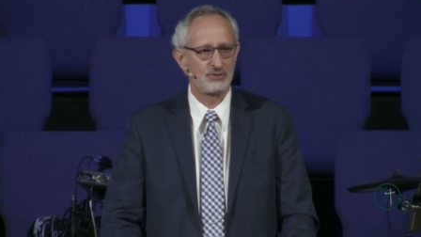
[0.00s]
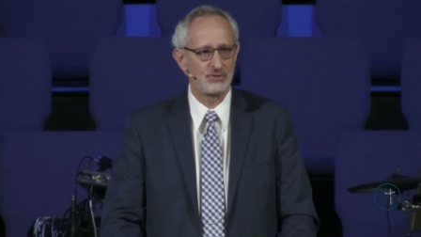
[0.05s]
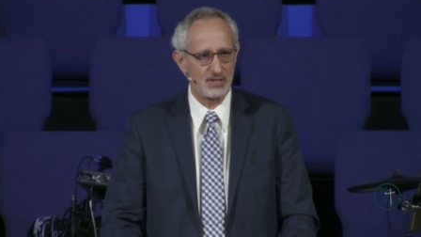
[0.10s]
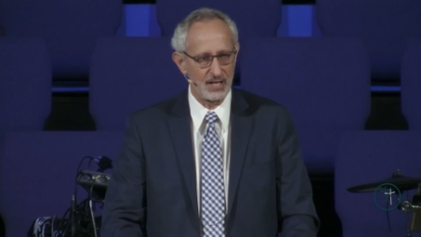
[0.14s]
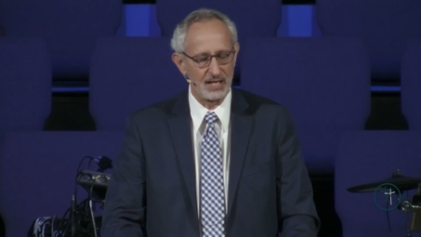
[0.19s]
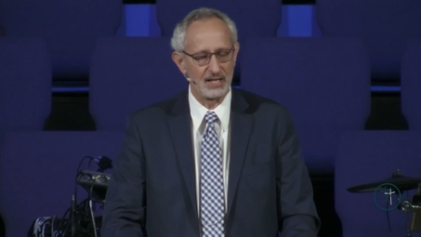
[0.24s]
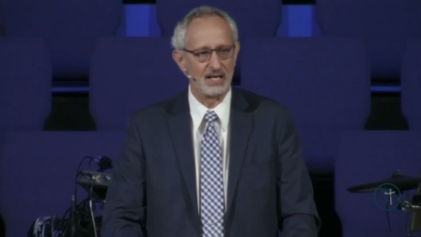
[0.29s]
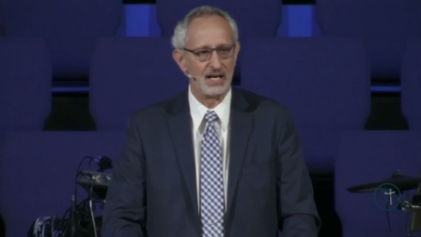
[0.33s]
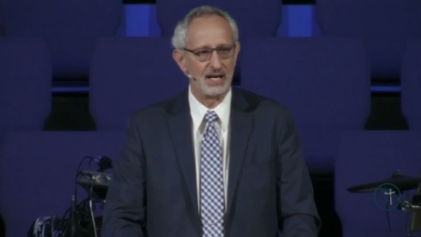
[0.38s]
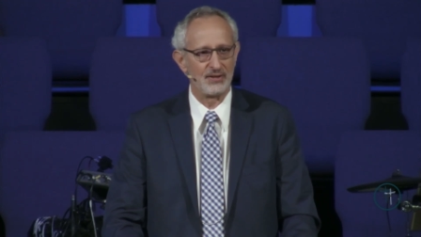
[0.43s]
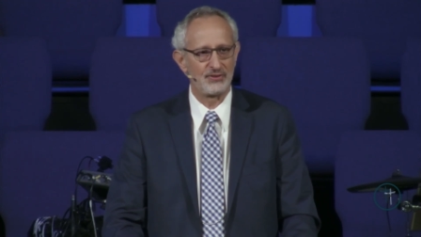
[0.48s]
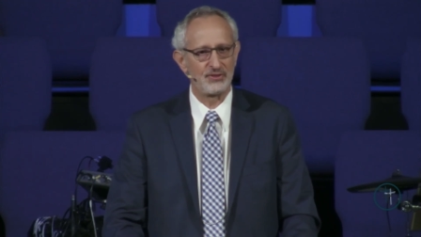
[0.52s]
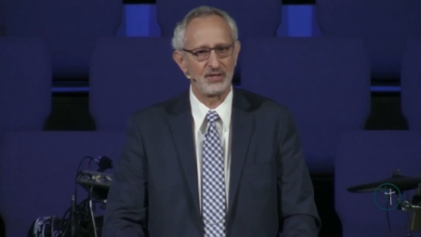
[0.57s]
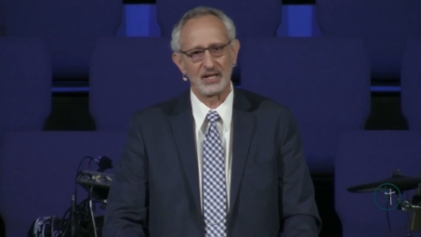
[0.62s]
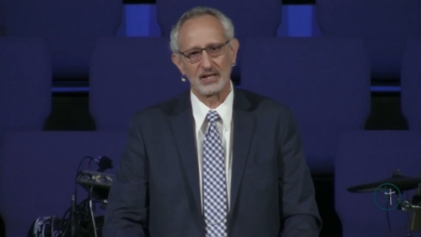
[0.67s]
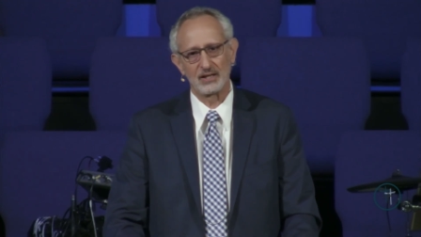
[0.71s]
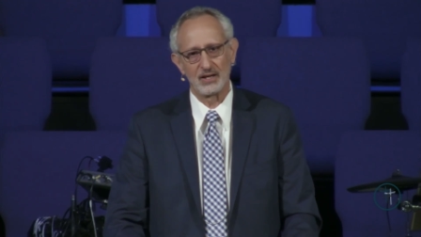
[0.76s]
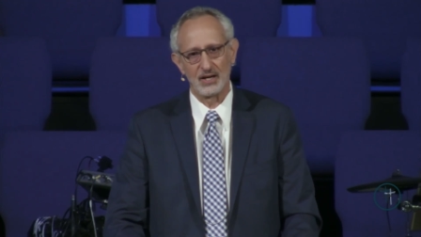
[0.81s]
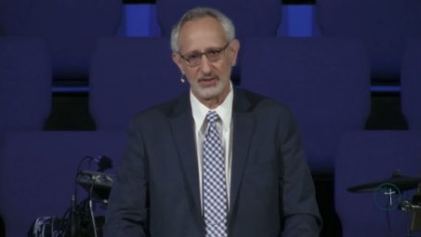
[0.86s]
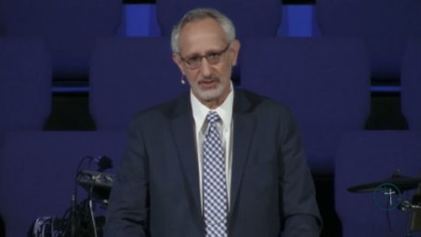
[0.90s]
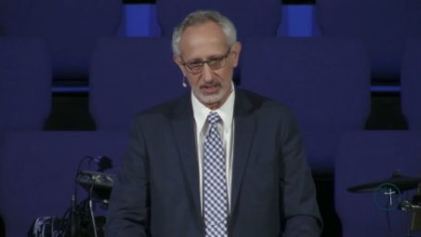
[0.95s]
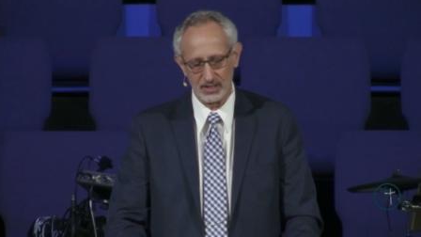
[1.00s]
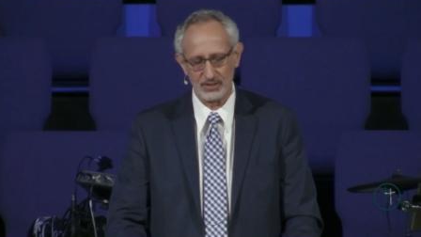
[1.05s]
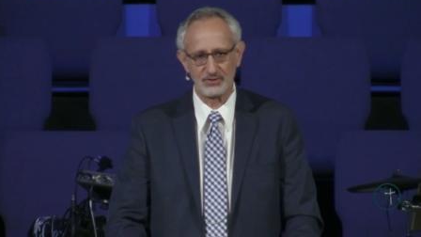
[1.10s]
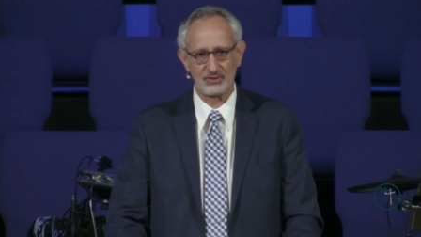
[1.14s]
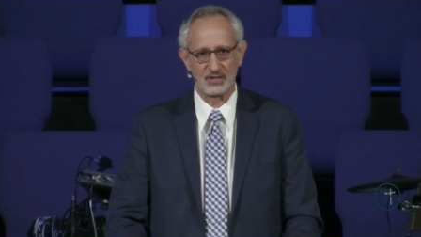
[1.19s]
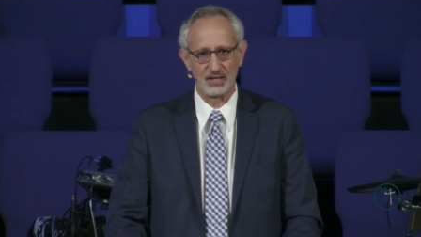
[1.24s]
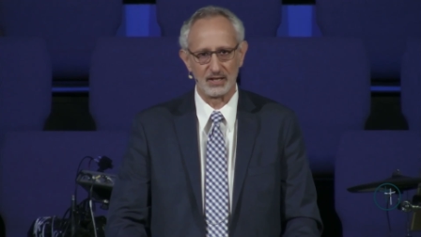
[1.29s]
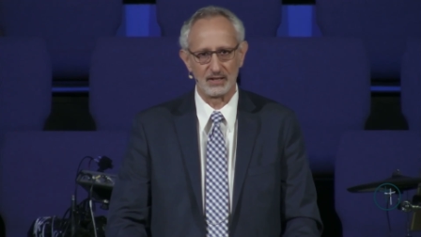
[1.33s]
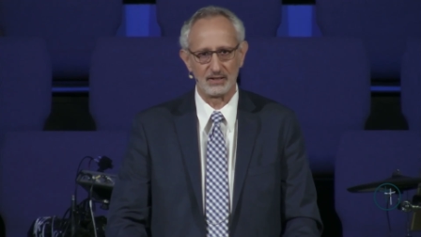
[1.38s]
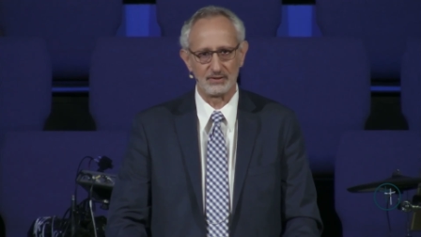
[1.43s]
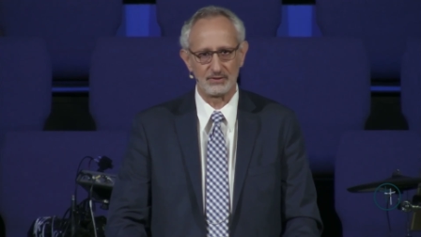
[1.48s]
Selah, think on
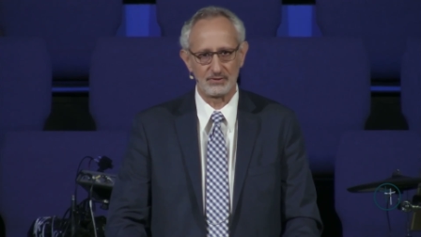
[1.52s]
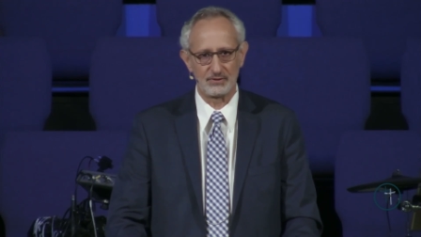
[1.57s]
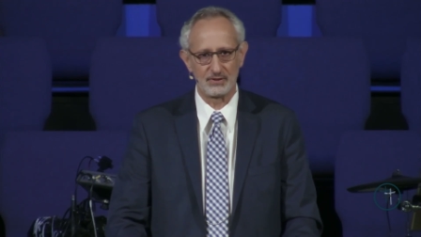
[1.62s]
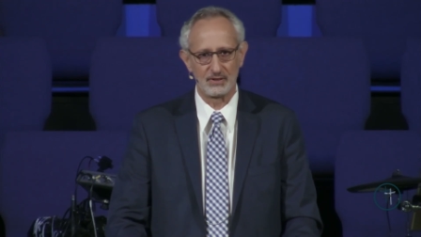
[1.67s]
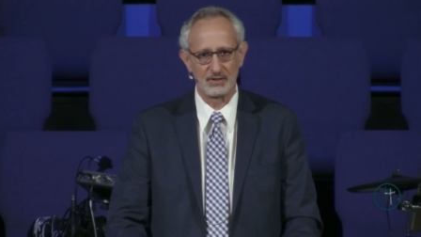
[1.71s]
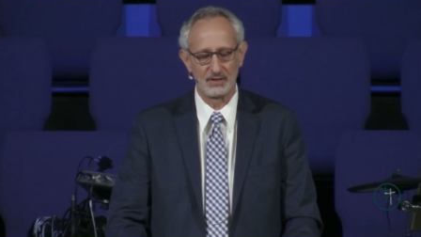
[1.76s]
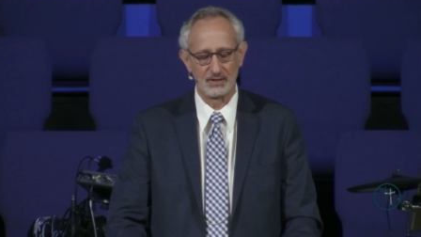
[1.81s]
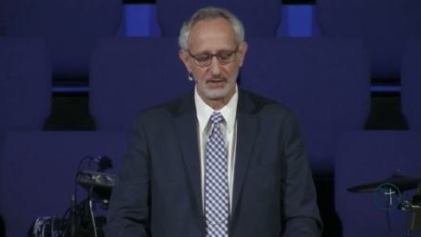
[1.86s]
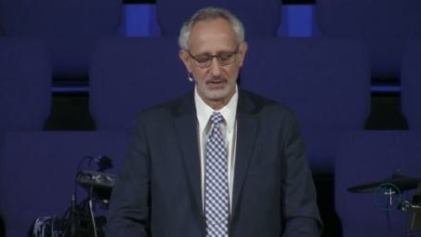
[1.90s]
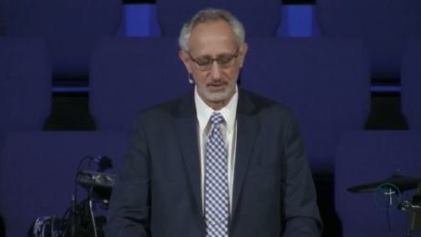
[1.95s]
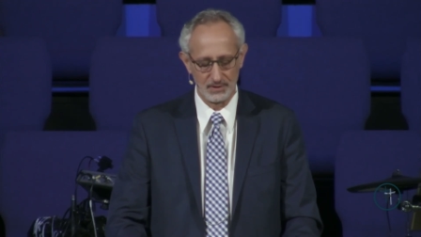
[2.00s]
these things.